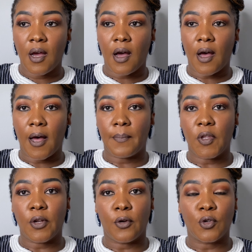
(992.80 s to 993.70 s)
um, you
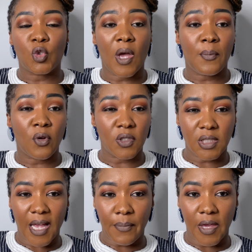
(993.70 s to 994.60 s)
know, so I'm going to
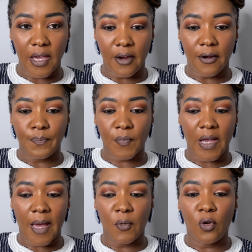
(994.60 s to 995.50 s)
stop here.
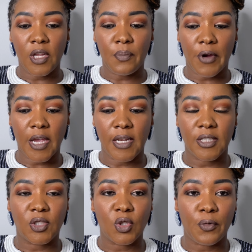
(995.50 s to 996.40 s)
I'm only bringing this
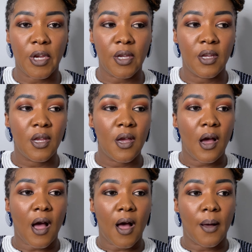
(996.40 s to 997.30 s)
story
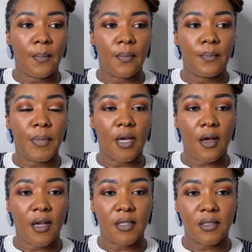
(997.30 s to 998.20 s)
um,
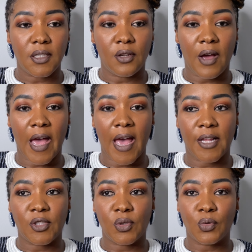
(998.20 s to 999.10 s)
because, you know, I
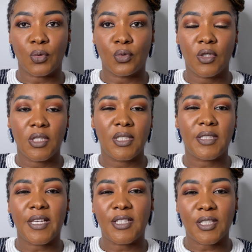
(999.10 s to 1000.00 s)
had to
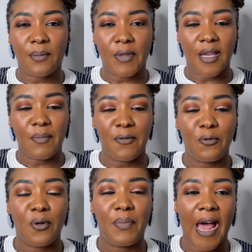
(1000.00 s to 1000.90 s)
say something
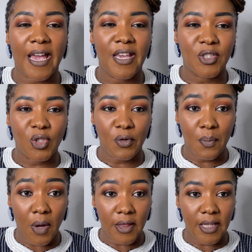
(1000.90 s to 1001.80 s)
before Black History
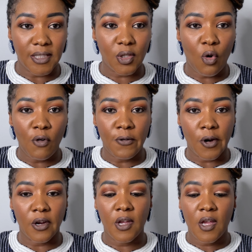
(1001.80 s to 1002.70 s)
Month is over.